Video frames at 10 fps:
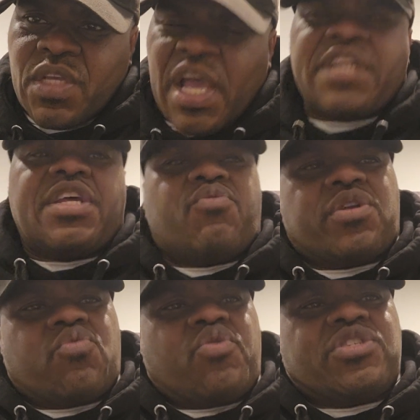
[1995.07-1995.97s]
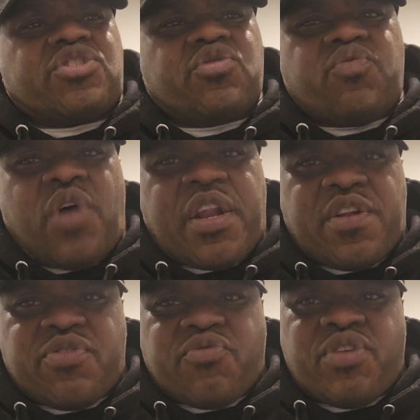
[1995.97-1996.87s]
and then want to win 2 out of
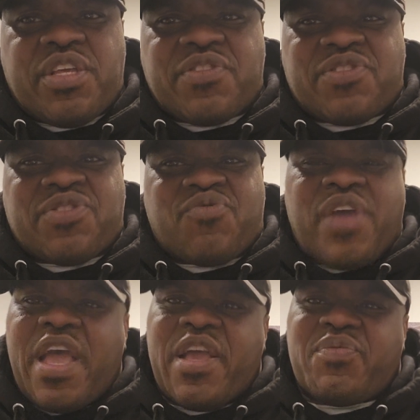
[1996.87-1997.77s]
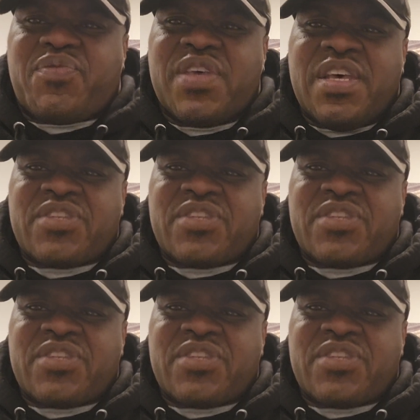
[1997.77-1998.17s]
the 3 games.